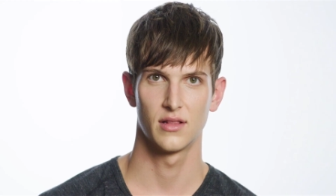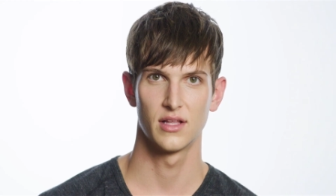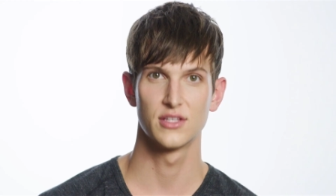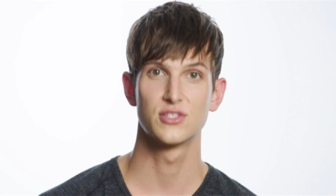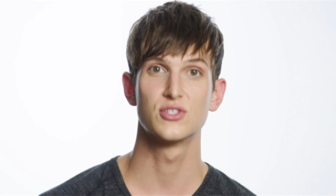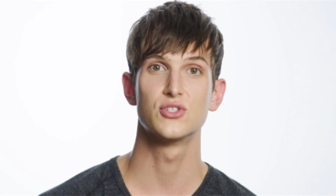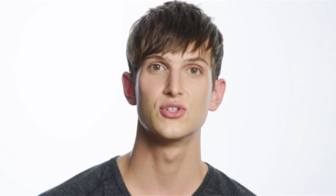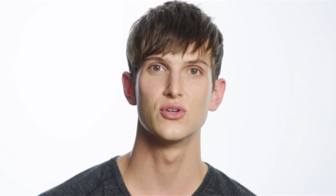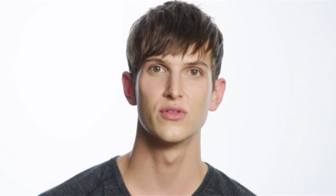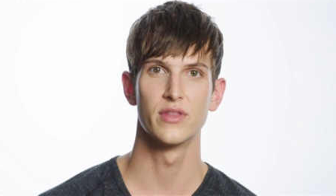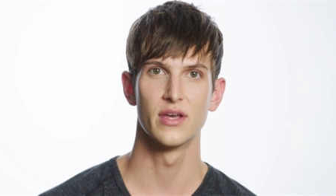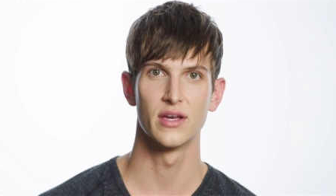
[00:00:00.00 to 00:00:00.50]
Let's
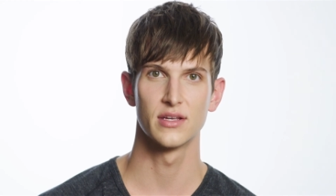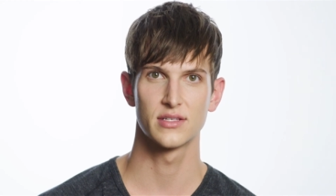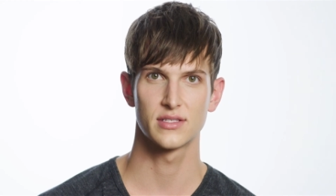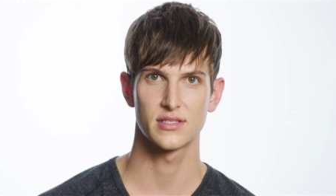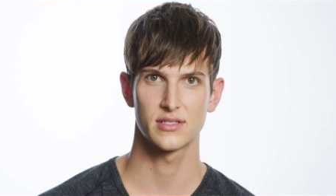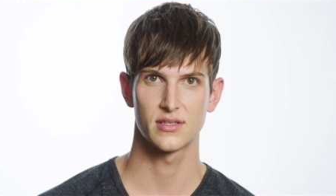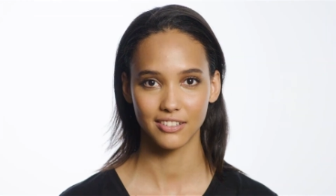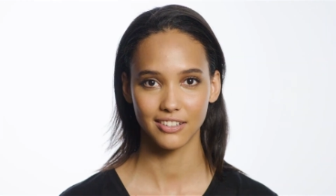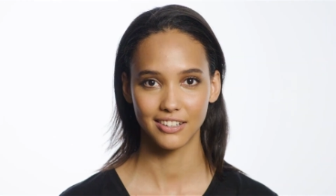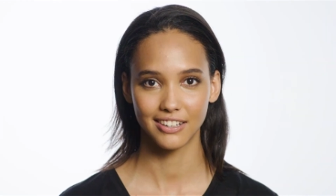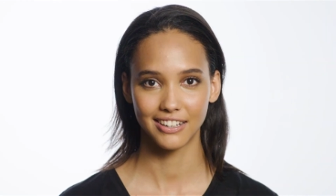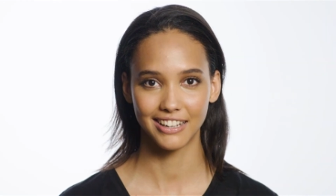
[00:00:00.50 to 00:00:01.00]
do
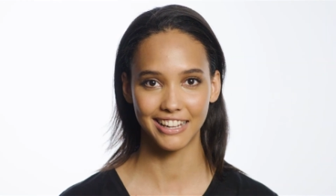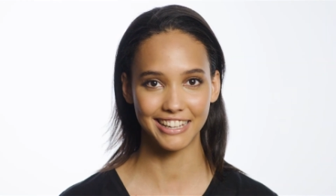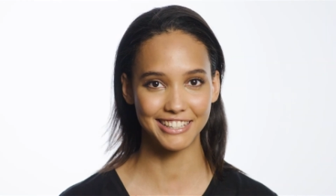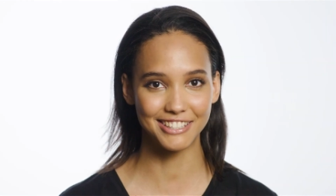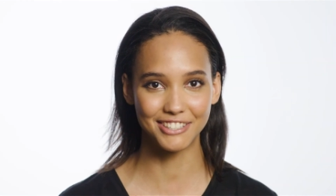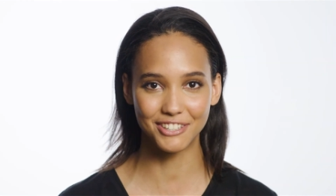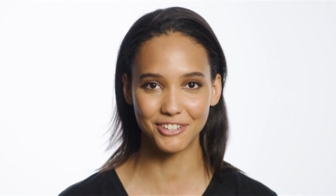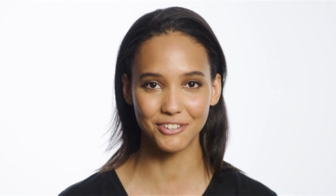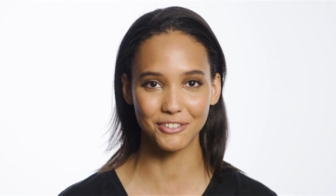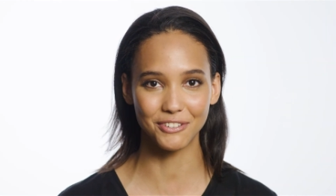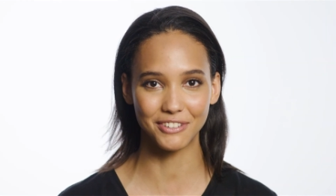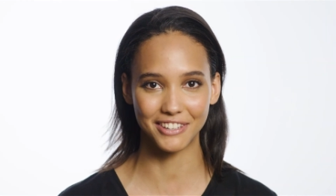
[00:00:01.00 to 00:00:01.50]
this. Let's
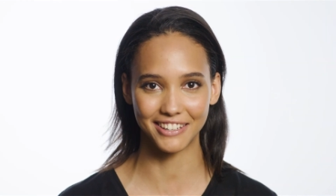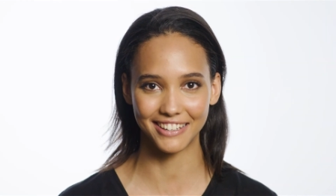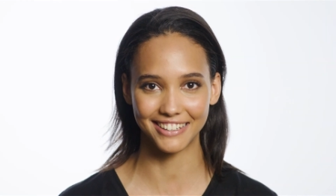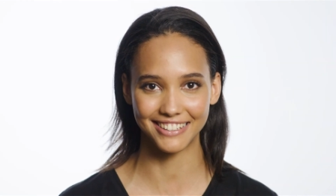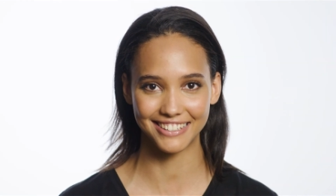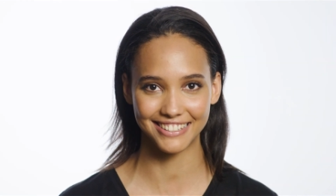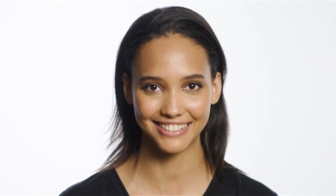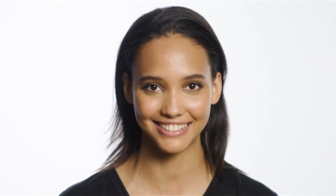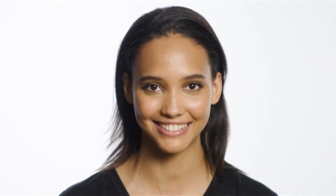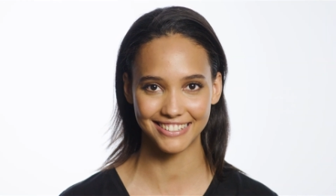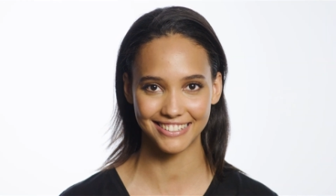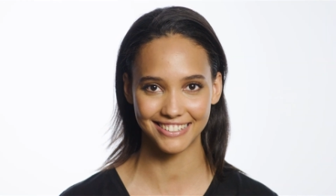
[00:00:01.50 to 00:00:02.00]
do
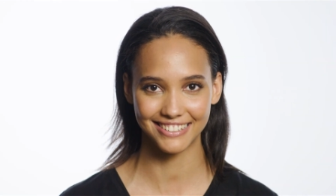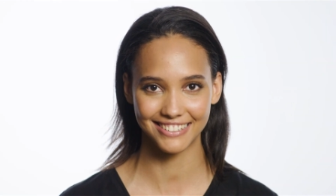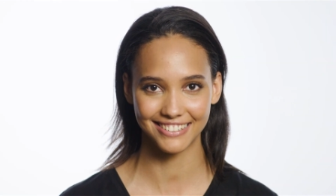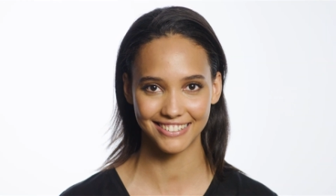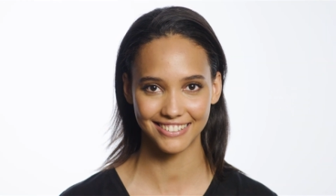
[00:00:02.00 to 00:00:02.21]
this.